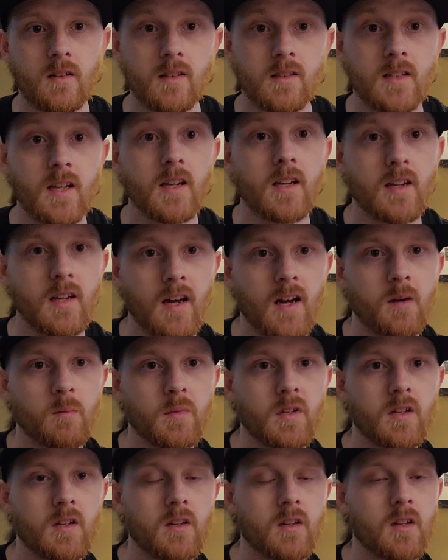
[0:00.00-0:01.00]
that had
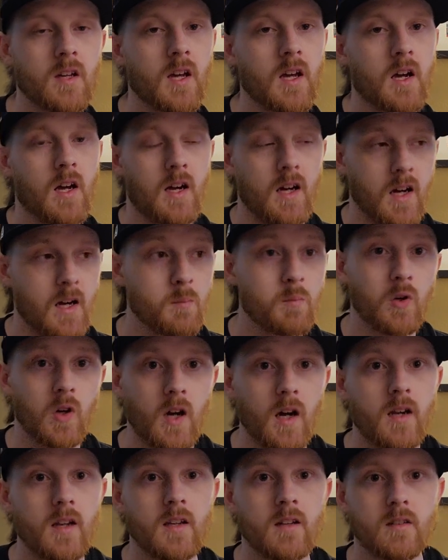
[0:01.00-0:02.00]
happened, I
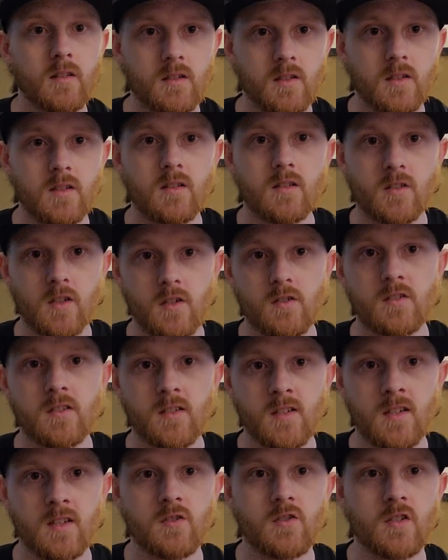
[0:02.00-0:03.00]
brought it to the judge's
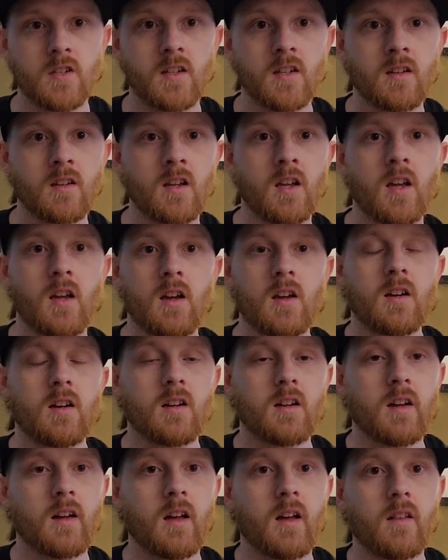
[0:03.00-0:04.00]
attention,
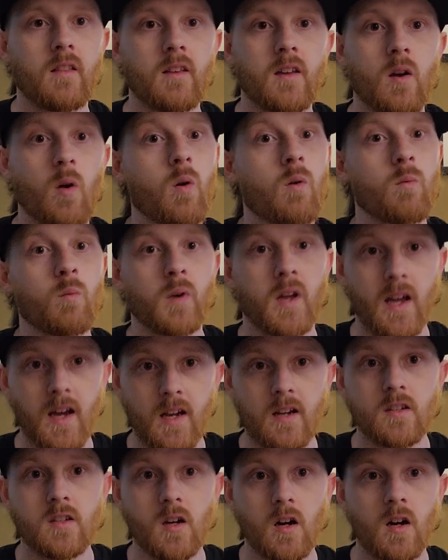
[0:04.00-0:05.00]
and then we had
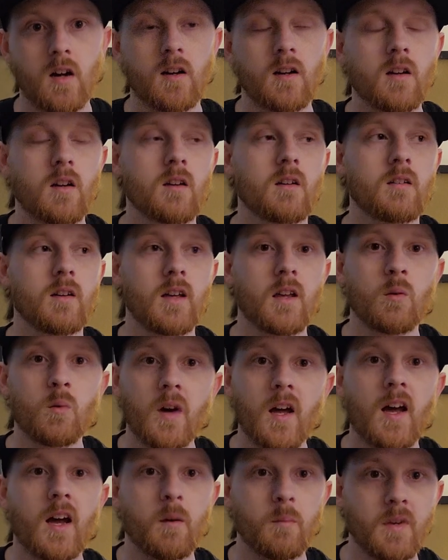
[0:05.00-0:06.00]
a talk, and
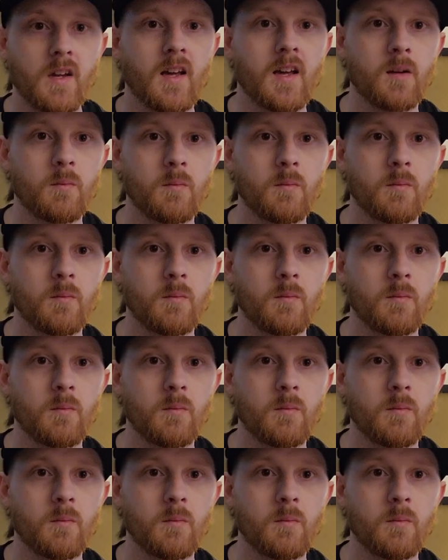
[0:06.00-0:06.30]
what happened.